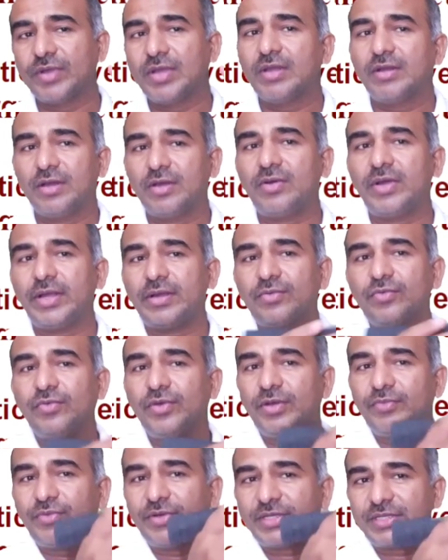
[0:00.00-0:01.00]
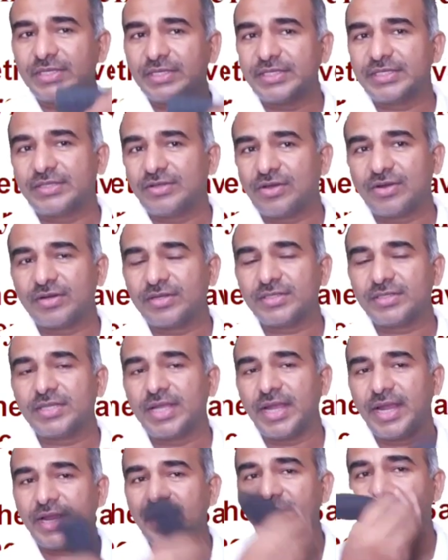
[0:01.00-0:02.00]
now we will first list the
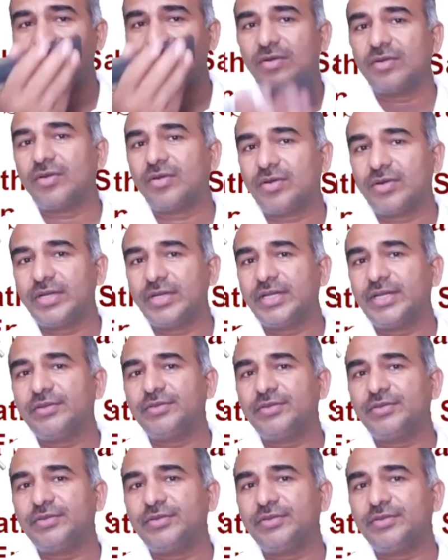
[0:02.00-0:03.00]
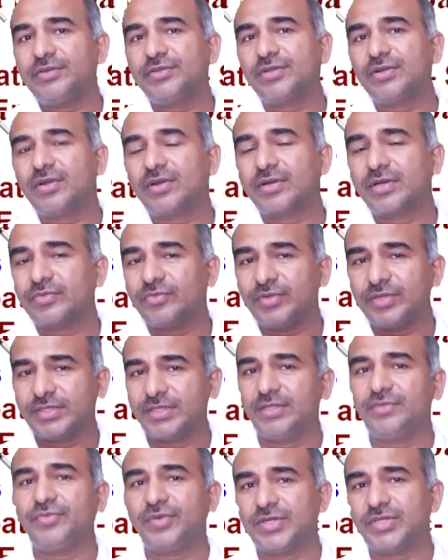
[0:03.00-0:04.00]
organs, and on individual organ we will see
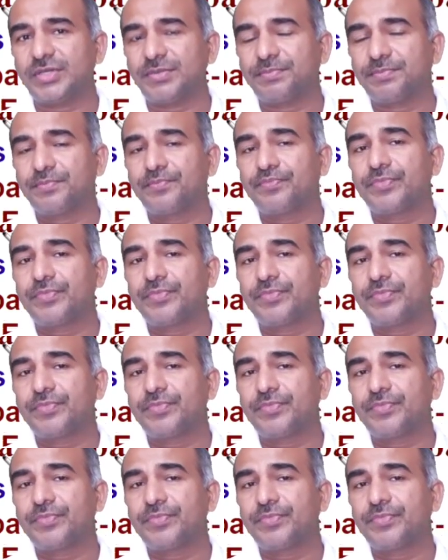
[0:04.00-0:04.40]
the function.